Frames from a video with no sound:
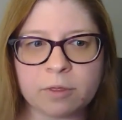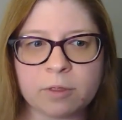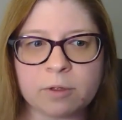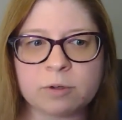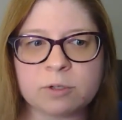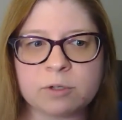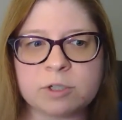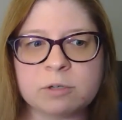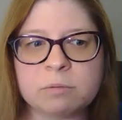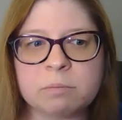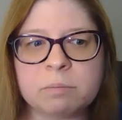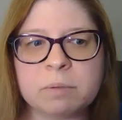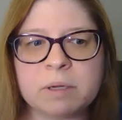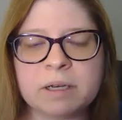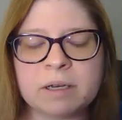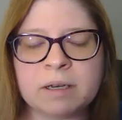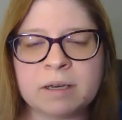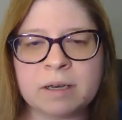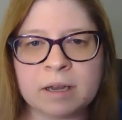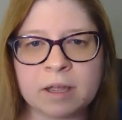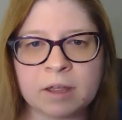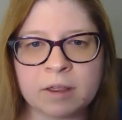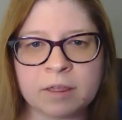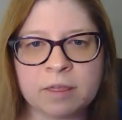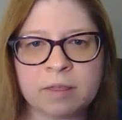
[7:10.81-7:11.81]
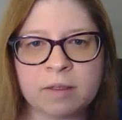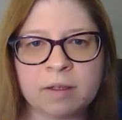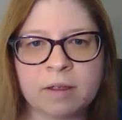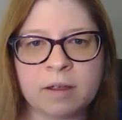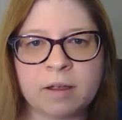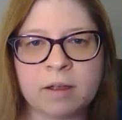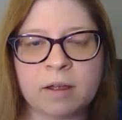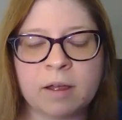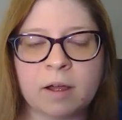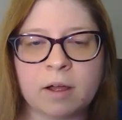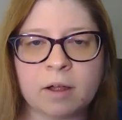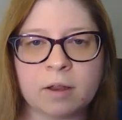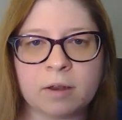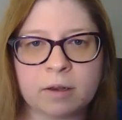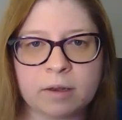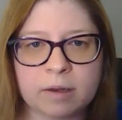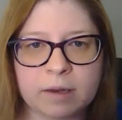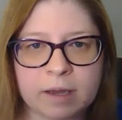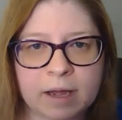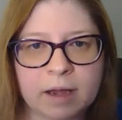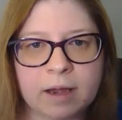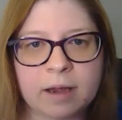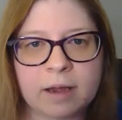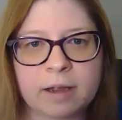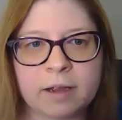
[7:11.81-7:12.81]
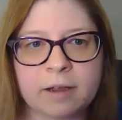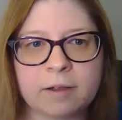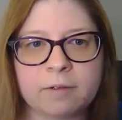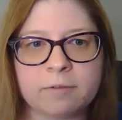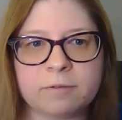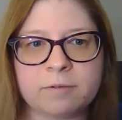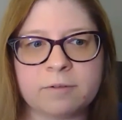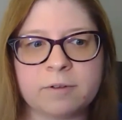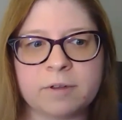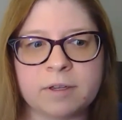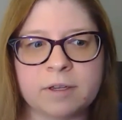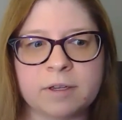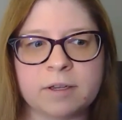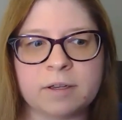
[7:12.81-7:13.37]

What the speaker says: There should be nothing alive